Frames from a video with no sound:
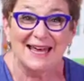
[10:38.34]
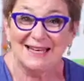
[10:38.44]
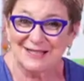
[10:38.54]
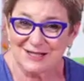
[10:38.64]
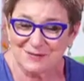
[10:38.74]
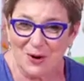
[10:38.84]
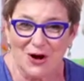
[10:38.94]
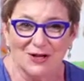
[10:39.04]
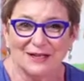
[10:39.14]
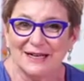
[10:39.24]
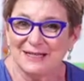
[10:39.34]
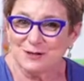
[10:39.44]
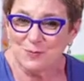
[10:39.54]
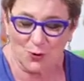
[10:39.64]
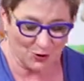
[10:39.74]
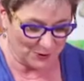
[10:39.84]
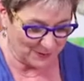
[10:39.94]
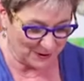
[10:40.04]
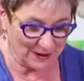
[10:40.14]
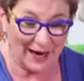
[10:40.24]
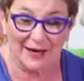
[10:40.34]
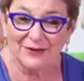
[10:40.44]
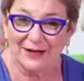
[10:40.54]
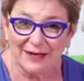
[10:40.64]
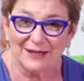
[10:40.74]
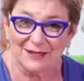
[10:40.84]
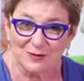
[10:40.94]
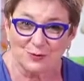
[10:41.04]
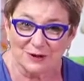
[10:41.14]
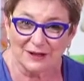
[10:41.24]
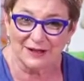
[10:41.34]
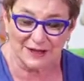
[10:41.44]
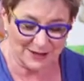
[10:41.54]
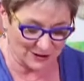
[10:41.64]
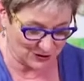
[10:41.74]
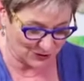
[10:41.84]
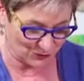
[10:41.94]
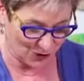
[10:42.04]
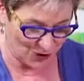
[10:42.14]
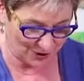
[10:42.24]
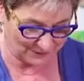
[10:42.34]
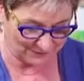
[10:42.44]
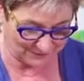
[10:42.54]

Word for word: It's small, it's portable, and the ink is really nice and strong.